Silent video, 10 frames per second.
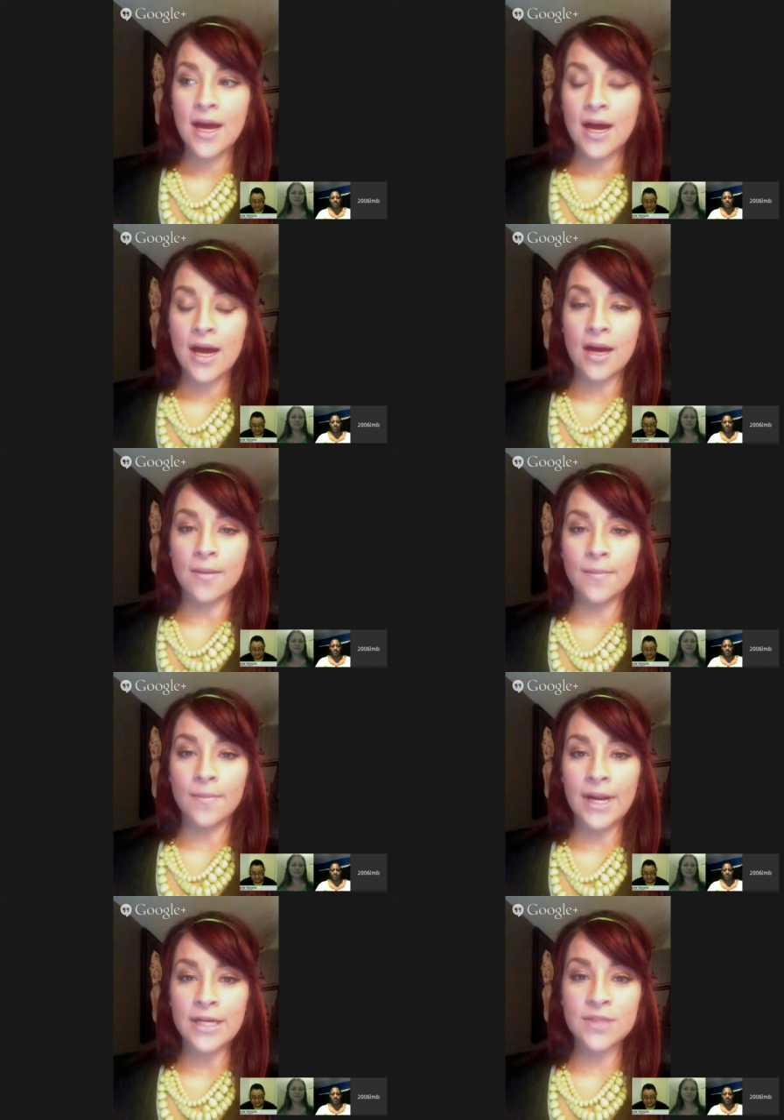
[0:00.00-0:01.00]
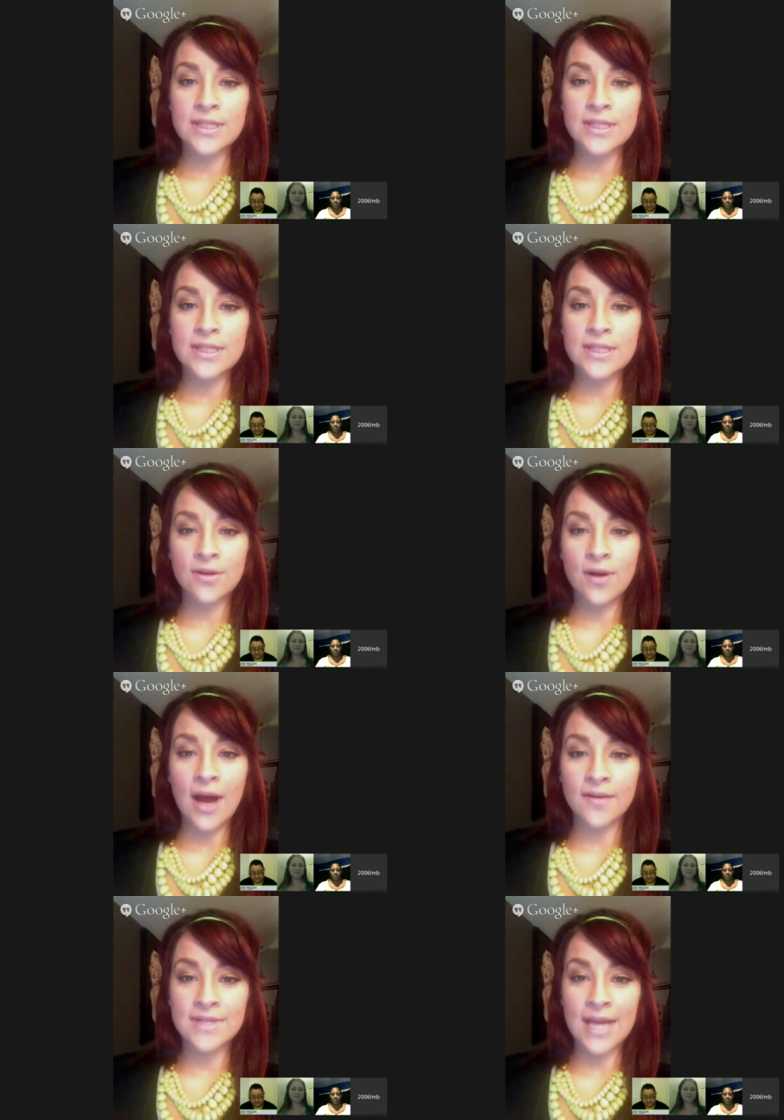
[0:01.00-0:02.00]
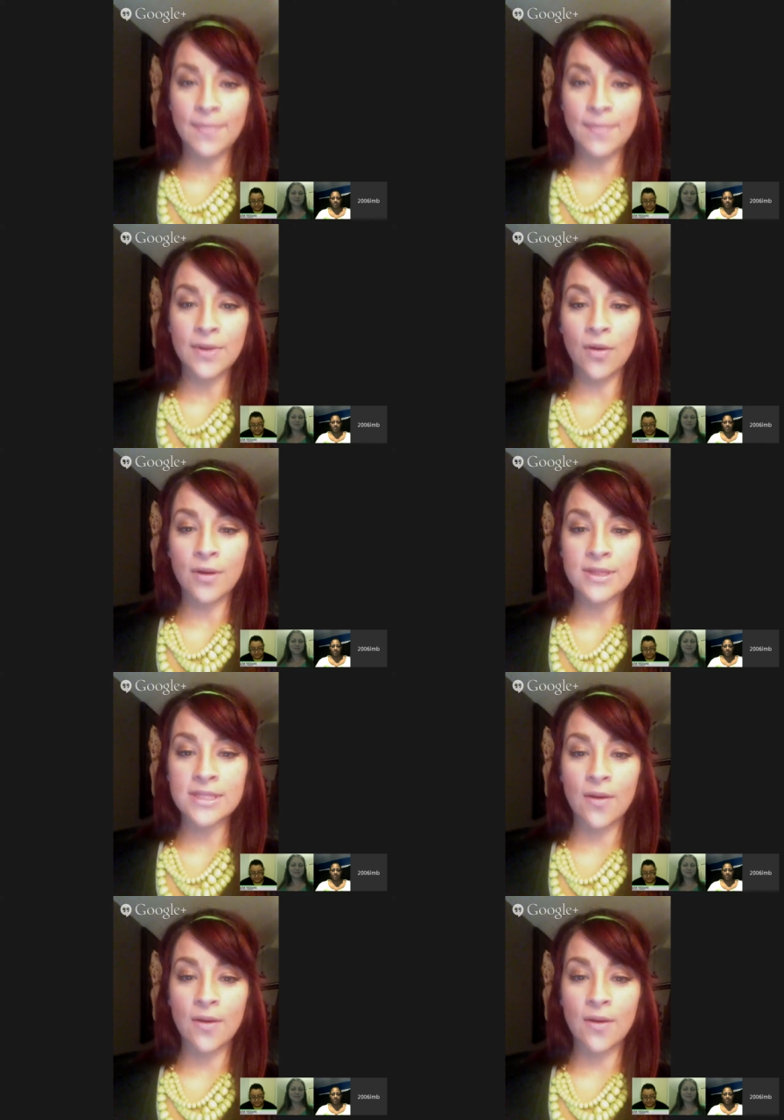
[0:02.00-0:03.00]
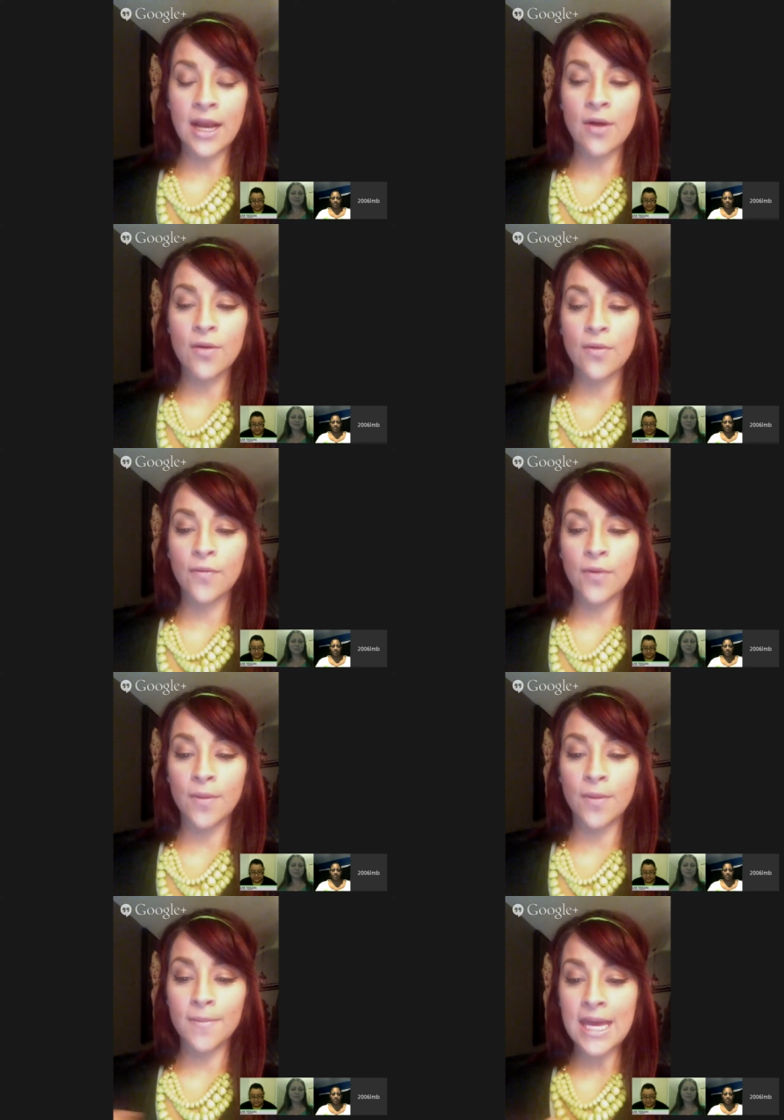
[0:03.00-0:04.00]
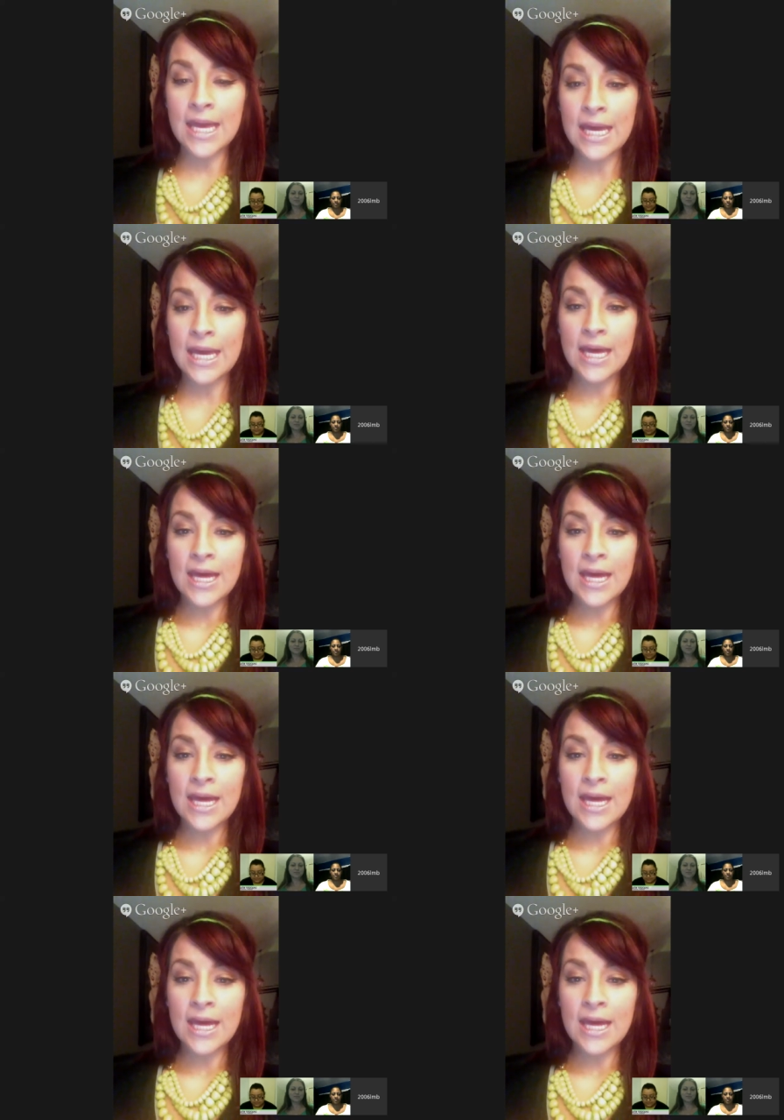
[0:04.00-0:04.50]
but I just was still kind of skeptical. So I know for me,